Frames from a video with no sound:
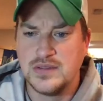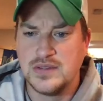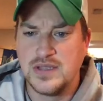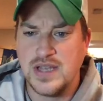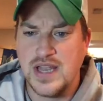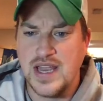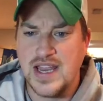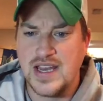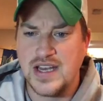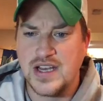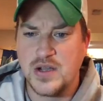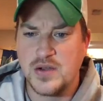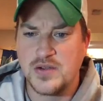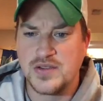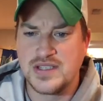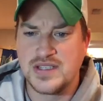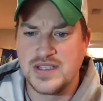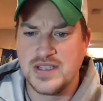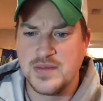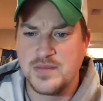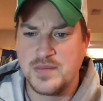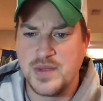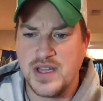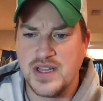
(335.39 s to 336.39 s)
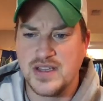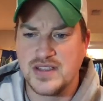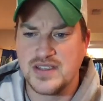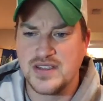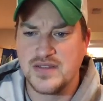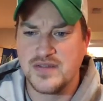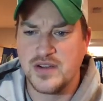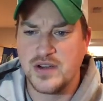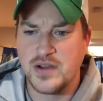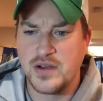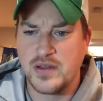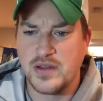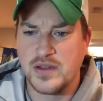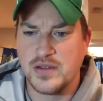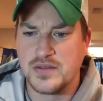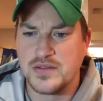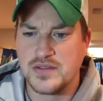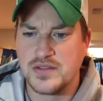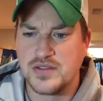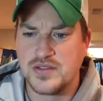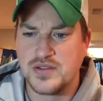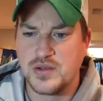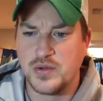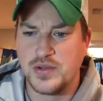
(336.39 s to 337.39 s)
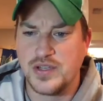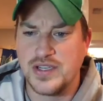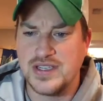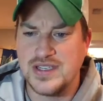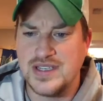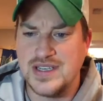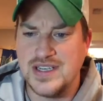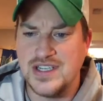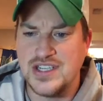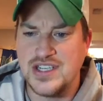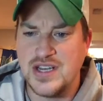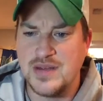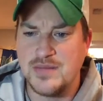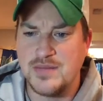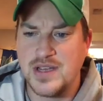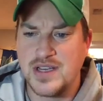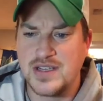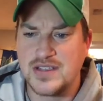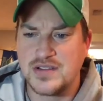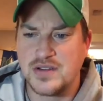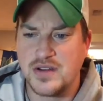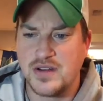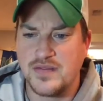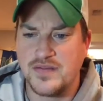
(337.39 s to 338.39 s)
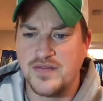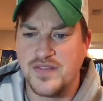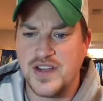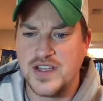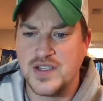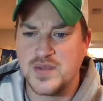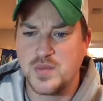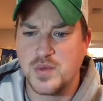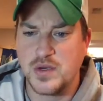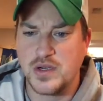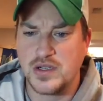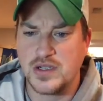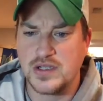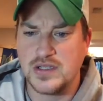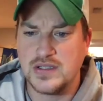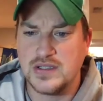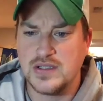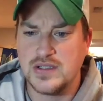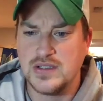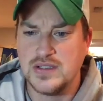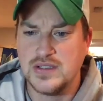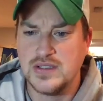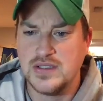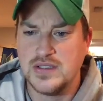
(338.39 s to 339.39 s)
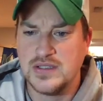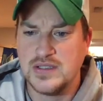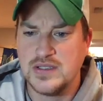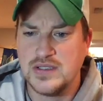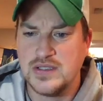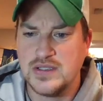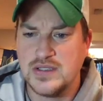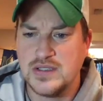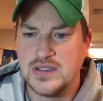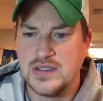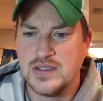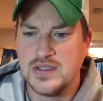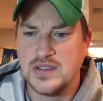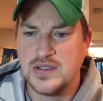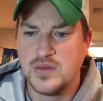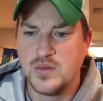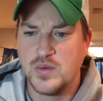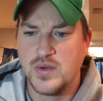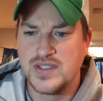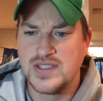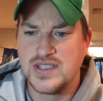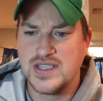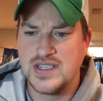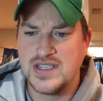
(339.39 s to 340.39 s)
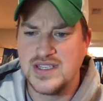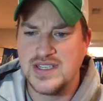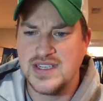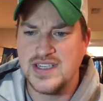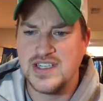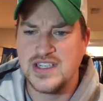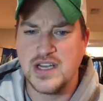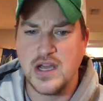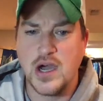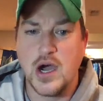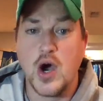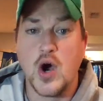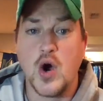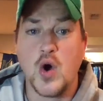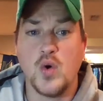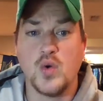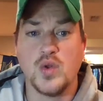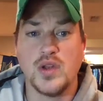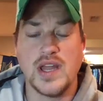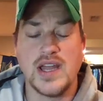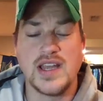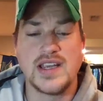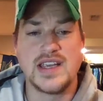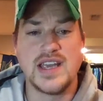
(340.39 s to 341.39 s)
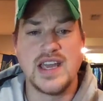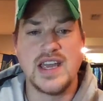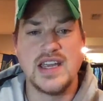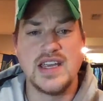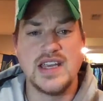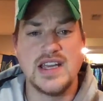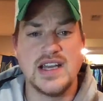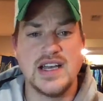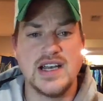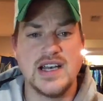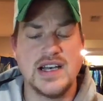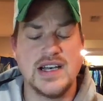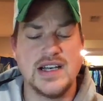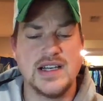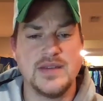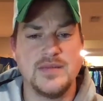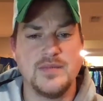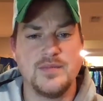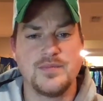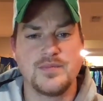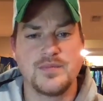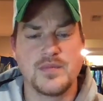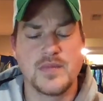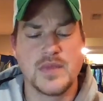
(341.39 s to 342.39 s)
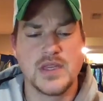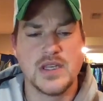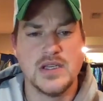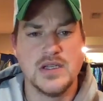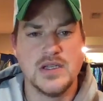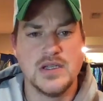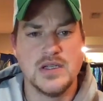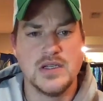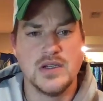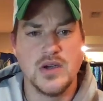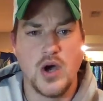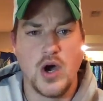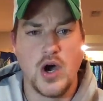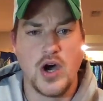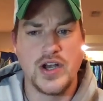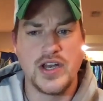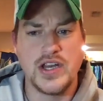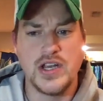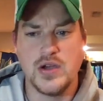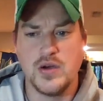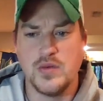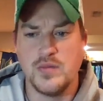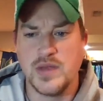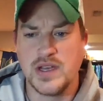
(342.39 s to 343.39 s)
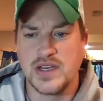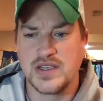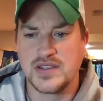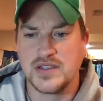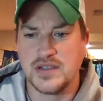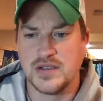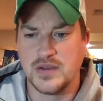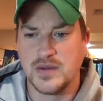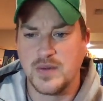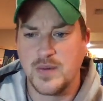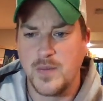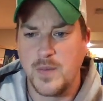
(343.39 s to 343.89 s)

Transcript: Ego sleep pants. Never heard of those. Sold a D J mixer on Facebook. What's a D J? Oh, like a uh, audio mixer.